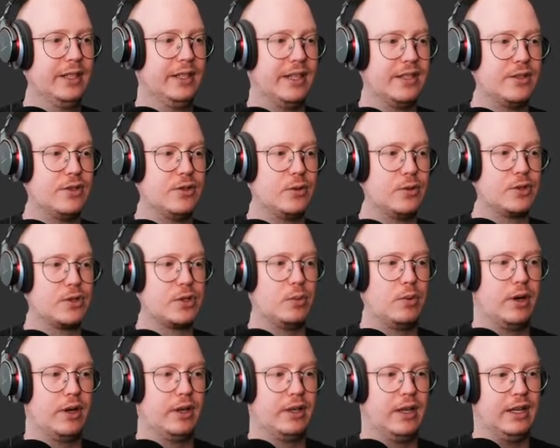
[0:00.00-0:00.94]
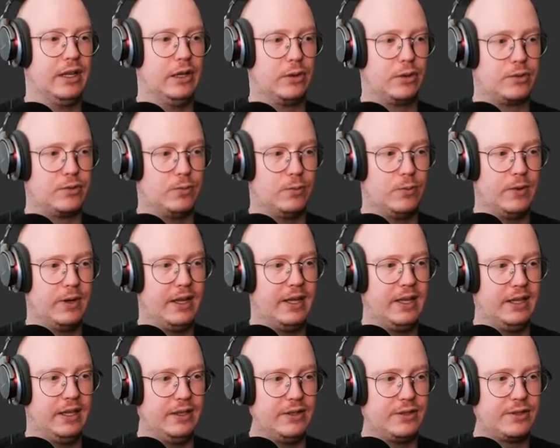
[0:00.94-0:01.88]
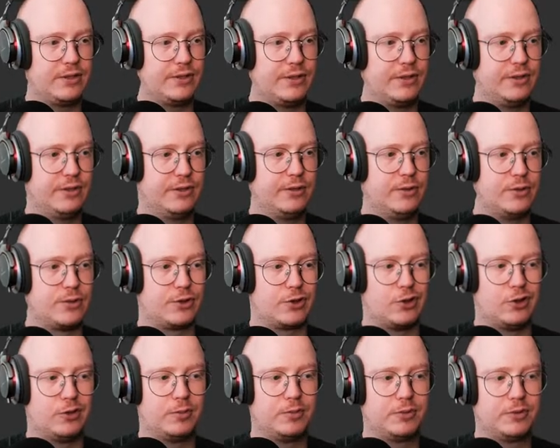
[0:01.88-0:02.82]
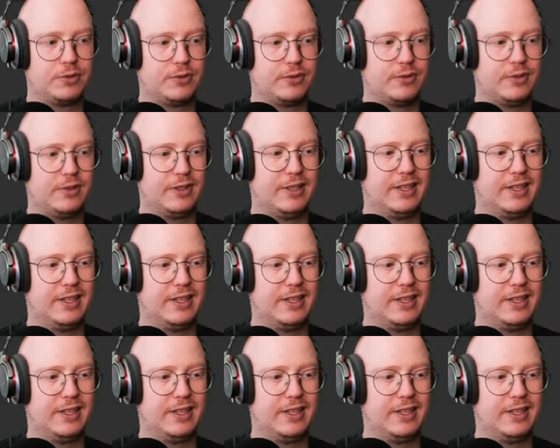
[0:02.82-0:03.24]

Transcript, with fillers: This is also why it looks way easier to sculpt